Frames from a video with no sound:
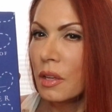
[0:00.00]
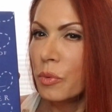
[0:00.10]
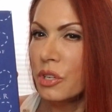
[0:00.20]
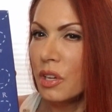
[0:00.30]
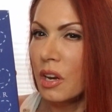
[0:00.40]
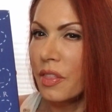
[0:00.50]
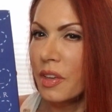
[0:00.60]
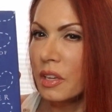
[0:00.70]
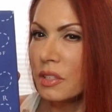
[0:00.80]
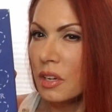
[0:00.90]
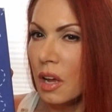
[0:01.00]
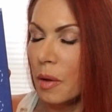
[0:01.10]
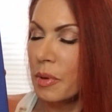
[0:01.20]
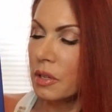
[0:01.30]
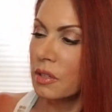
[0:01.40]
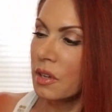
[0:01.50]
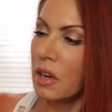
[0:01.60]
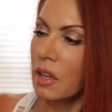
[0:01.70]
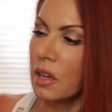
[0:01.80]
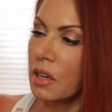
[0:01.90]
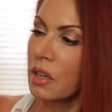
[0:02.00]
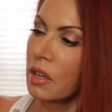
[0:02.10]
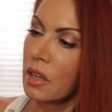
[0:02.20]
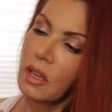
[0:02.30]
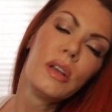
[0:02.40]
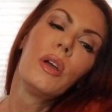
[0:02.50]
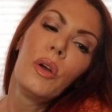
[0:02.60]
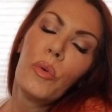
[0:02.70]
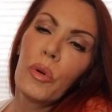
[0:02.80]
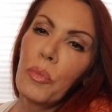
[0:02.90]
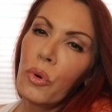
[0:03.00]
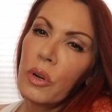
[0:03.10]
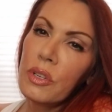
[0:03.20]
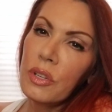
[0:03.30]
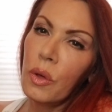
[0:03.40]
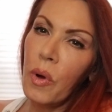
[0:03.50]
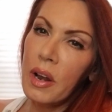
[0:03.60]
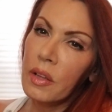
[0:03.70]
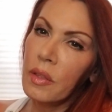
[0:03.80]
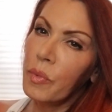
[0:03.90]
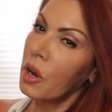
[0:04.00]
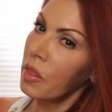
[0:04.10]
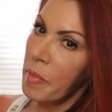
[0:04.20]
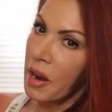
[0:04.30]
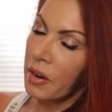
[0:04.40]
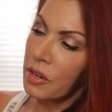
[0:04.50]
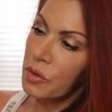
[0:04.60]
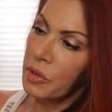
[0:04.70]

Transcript: We just kind of think it's going to happen. It's kind of like we're more into the wedding than we are the marriage.